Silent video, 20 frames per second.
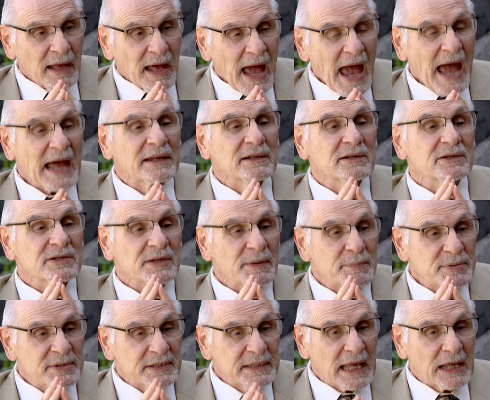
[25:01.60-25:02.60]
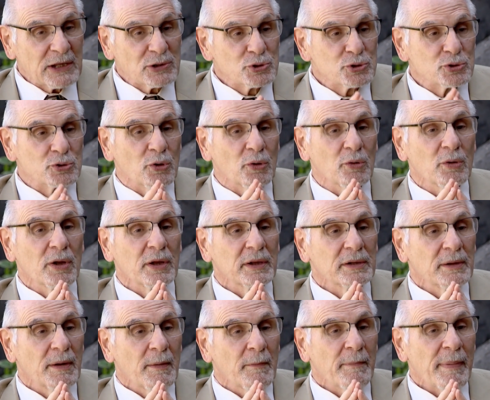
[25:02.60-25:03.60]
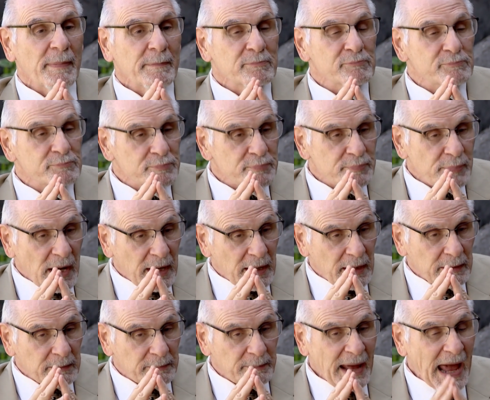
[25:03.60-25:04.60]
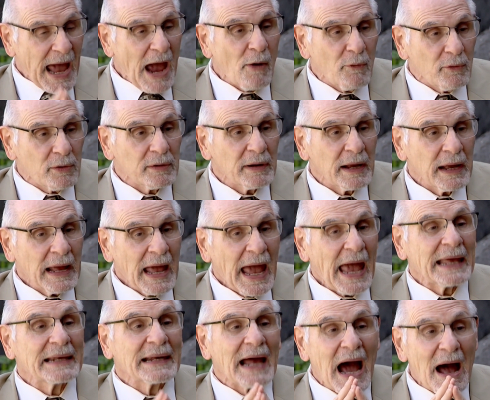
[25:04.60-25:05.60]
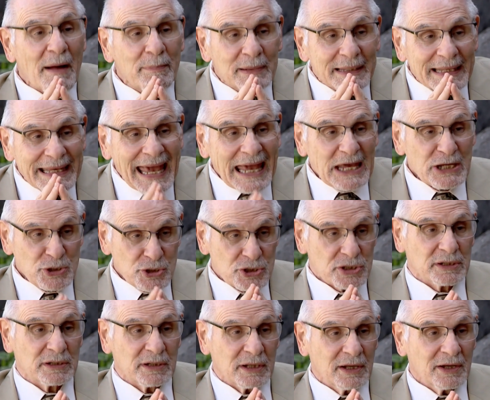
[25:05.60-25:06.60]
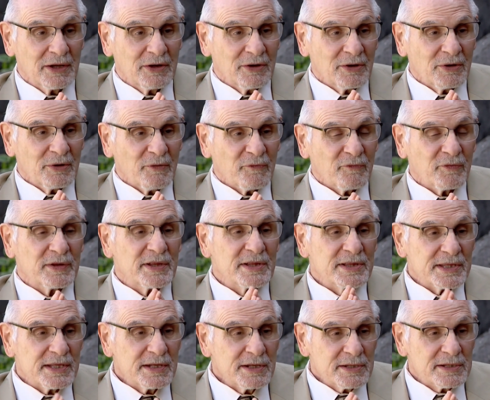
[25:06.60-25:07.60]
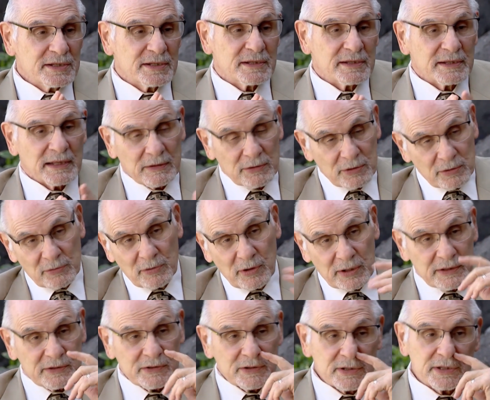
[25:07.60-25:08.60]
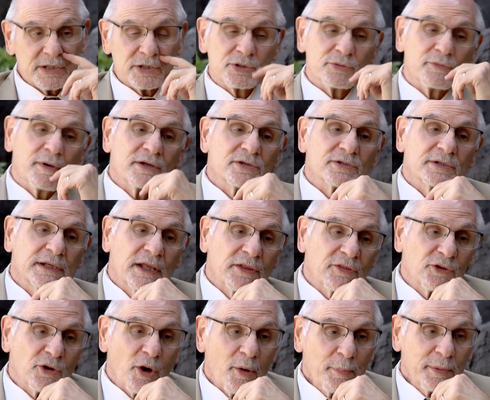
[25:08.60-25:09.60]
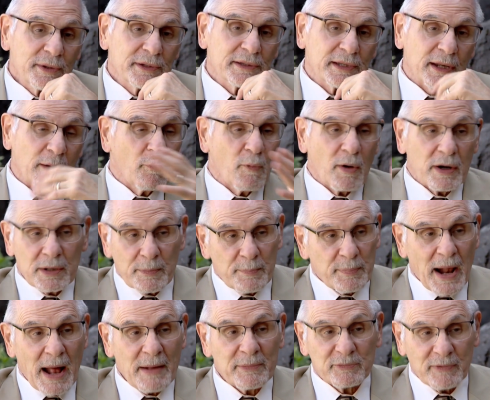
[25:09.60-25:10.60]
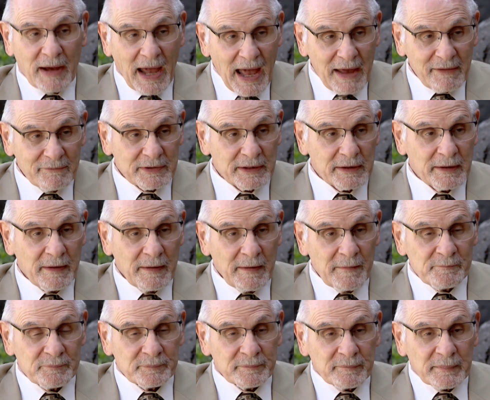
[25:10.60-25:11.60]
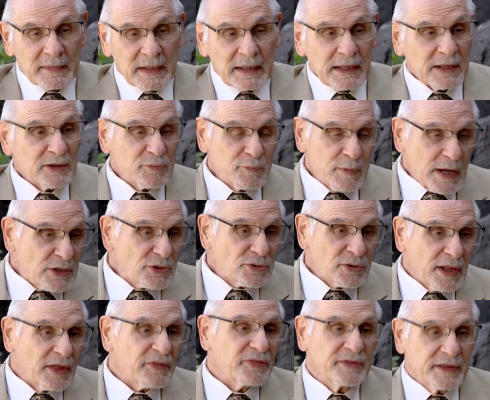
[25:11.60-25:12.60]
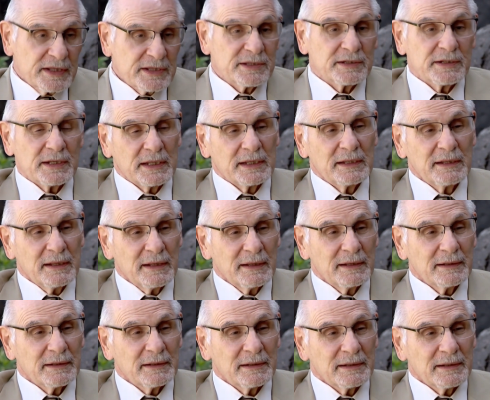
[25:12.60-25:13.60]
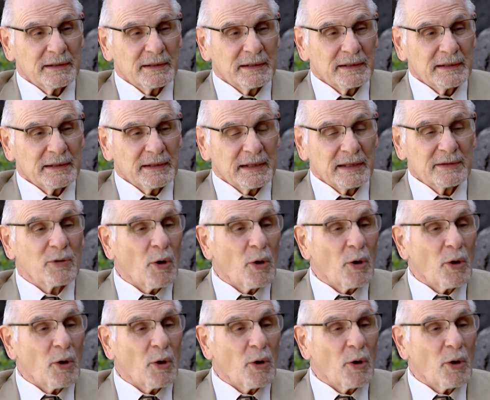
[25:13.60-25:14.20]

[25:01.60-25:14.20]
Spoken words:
had substantial power and obligation for the citizens. Now, you look at your situation in Ethiopia today, one of the problems we're having is regional ethnicity is